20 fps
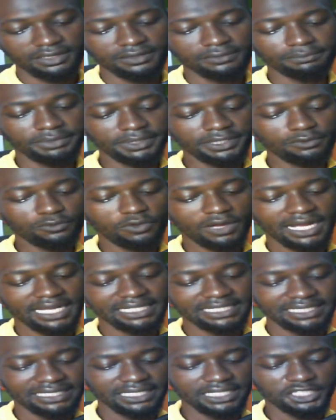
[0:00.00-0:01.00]
Meanwhile,
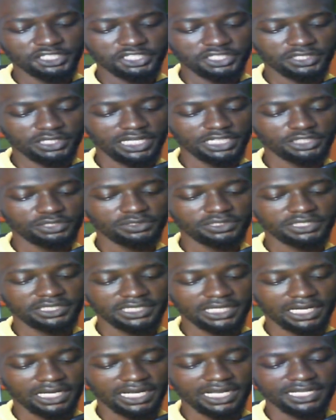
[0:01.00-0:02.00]
the National
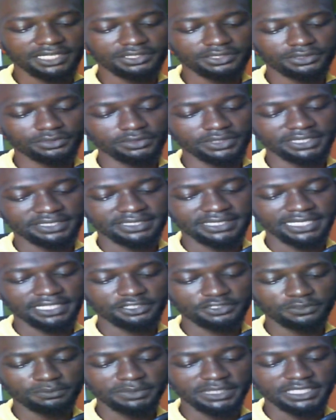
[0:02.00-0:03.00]
Judicial Council is set
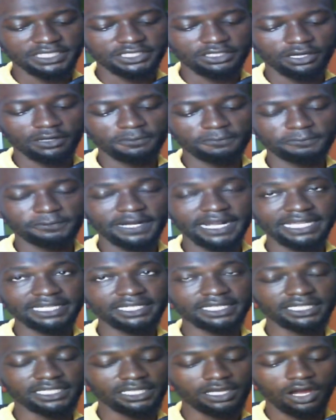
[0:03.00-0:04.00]
to meet on
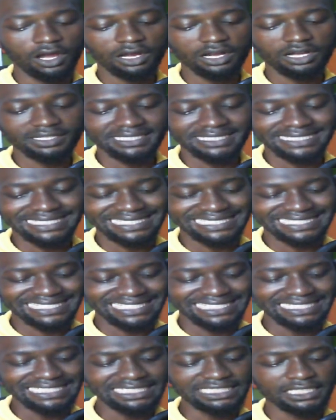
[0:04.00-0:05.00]
Friday, August
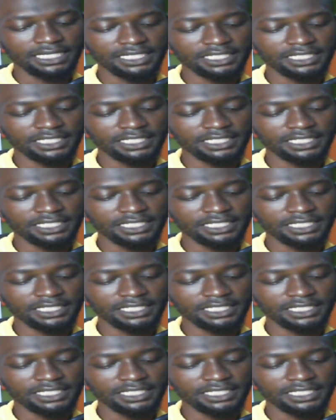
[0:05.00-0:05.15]
16,